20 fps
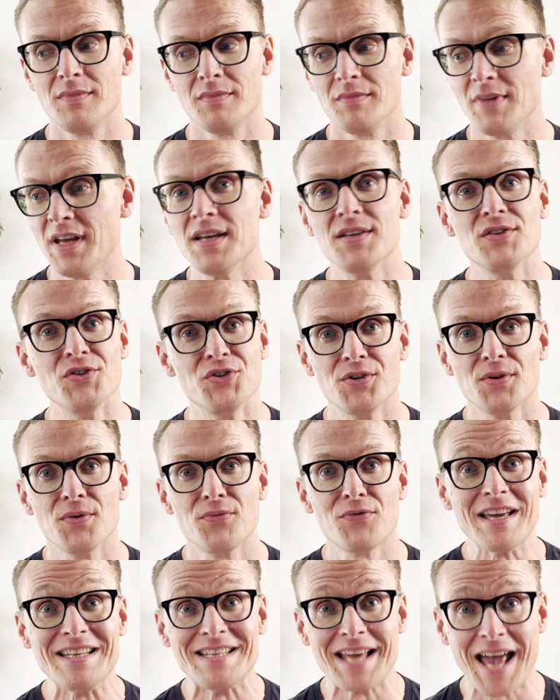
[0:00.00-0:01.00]
is
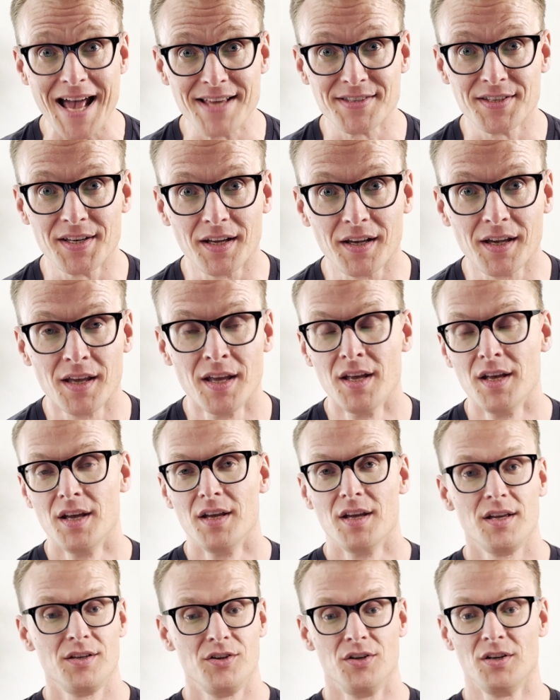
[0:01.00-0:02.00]
fantastic.
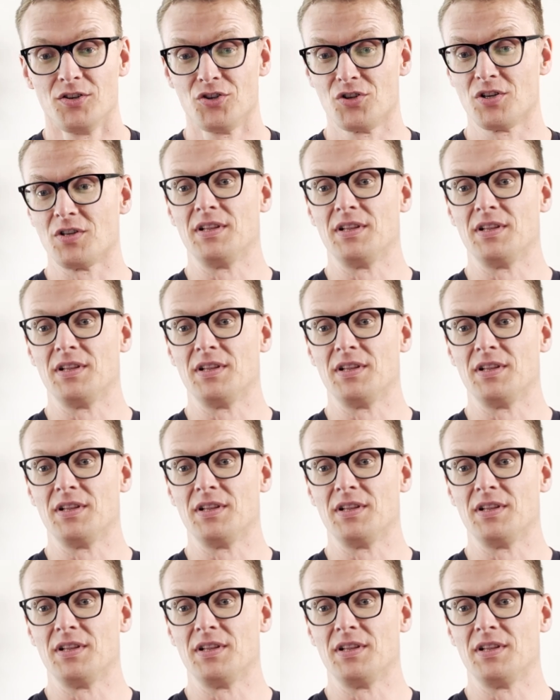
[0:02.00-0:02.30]
You can just